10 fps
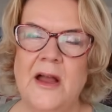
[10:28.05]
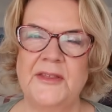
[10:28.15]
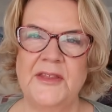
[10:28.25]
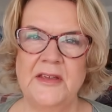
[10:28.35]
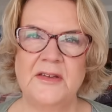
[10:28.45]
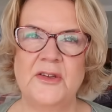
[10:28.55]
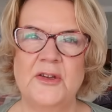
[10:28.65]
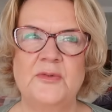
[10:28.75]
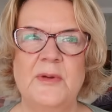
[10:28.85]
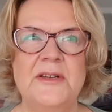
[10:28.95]
I think a
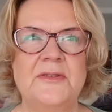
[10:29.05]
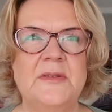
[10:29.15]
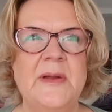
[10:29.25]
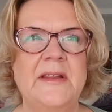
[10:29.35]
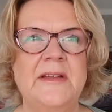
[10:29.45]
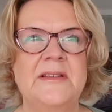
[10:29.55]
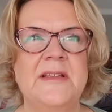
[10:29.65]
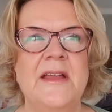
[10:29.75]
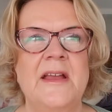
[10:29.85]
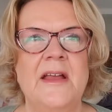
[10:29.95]
good way to explain it is to
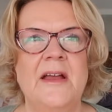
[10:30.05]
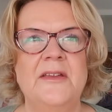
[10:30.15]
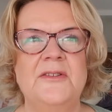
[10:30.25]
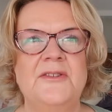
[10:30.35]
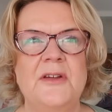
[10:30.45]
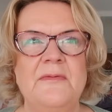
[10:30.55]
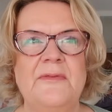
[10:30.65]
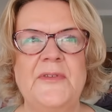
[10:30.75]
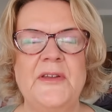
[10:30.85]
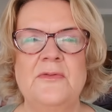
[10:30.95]
say you don't
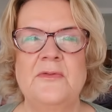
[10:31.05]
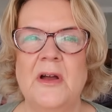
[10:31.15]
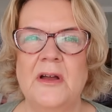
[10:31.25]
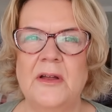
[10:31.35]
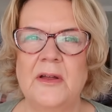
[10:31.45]
feel